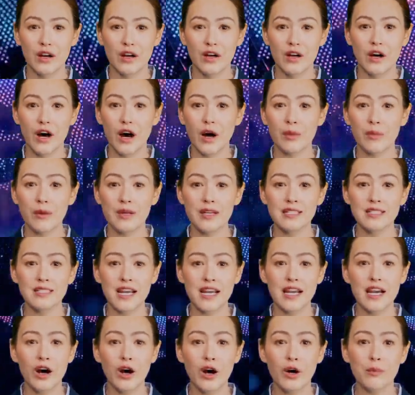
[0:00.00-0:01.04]

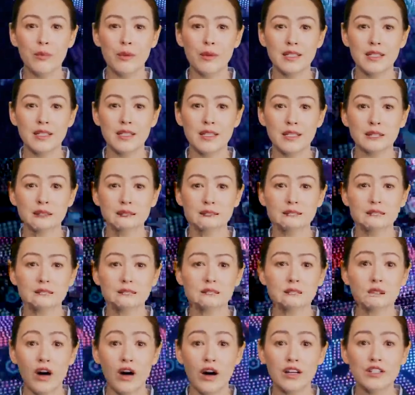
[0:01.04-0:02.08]
Carbonite opened Canada's
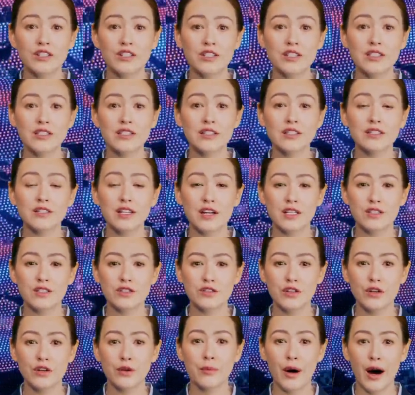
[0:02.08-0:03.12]
largest
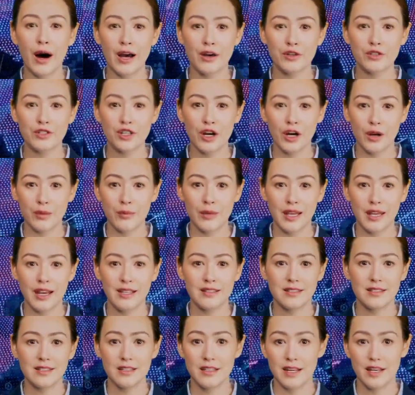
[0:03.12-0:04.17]
industrial biochar
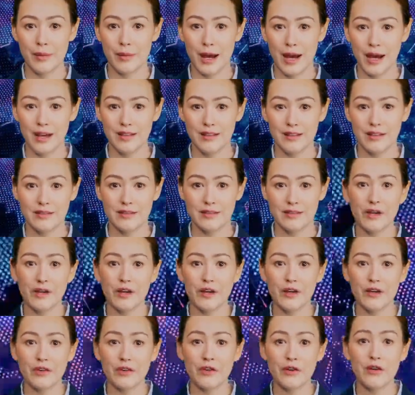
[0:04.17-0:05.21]
plant in Quebec.
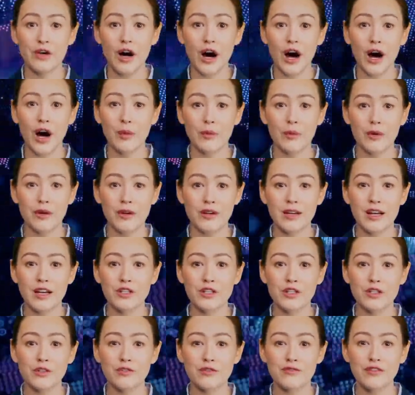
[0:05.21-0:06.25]
Crew Carbon
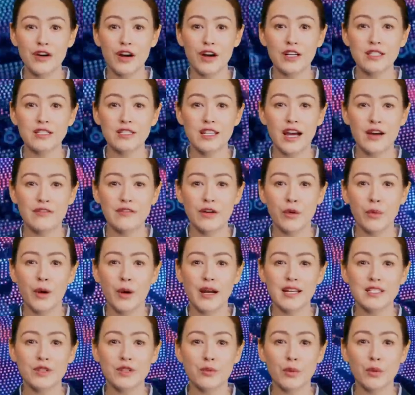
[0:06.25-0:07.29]
issued first-ever
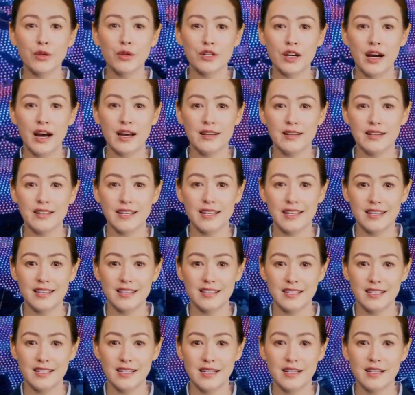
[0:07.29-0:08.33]
wastewater
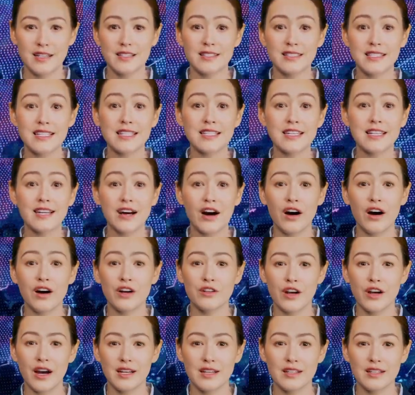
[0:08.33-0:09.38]
alkalinity
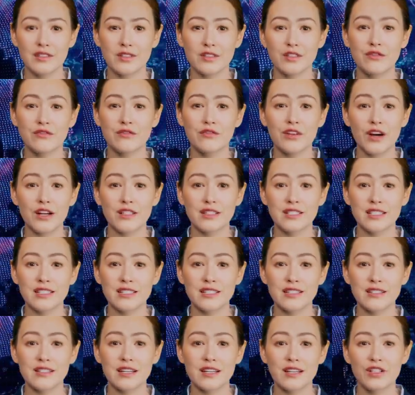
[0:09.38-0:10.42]
credits to
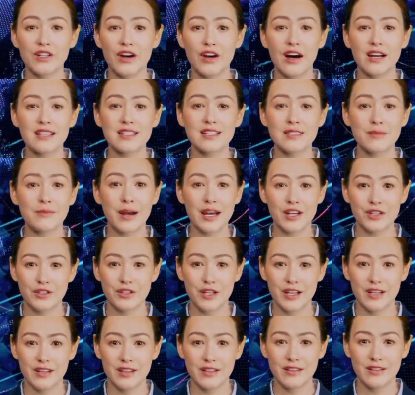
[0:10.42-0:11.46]
frontiers under
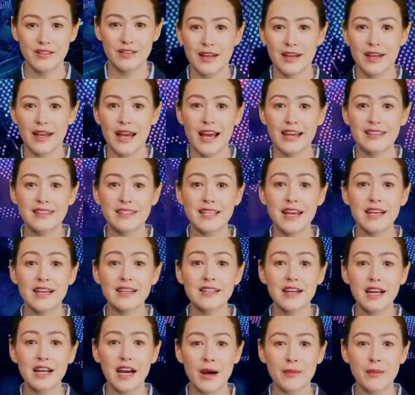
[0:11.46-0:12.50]
Isometric.
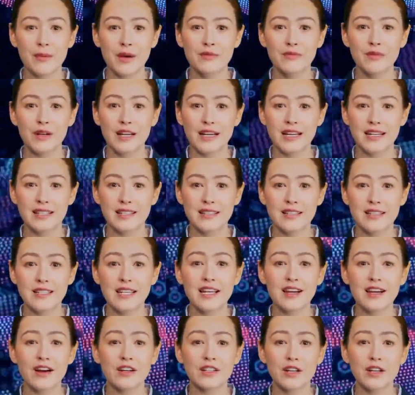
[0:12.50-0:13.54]
Cascade Climate released
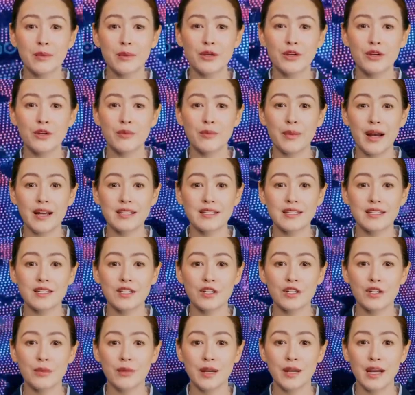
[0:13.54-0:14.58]
ERW metal
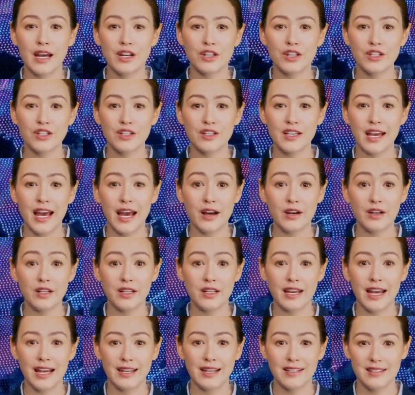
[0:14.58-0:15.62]
accumulation
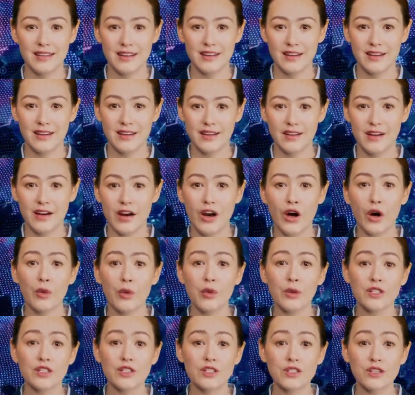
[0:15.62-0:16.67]
calculator,
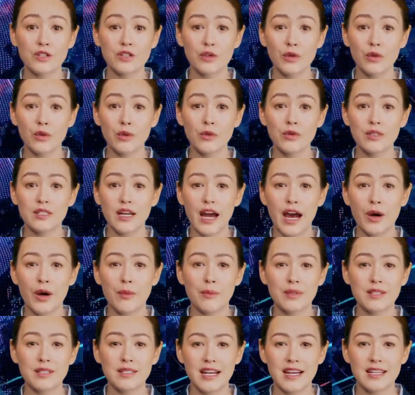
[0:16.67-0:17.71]
which is a tool to
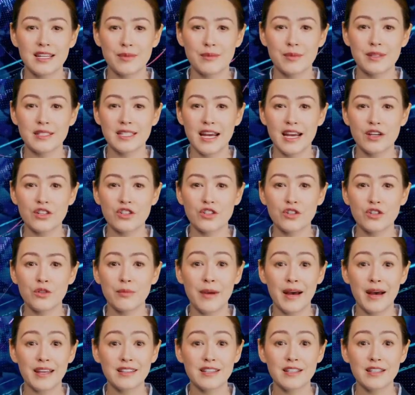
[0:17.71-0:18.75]
help assess potential
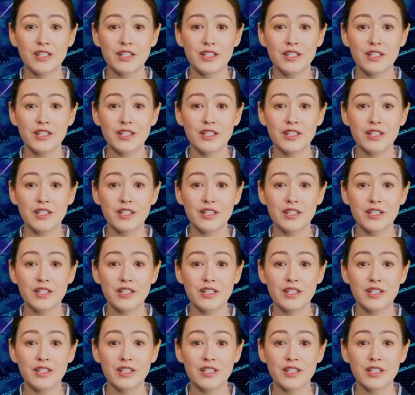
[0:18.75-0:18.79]
metal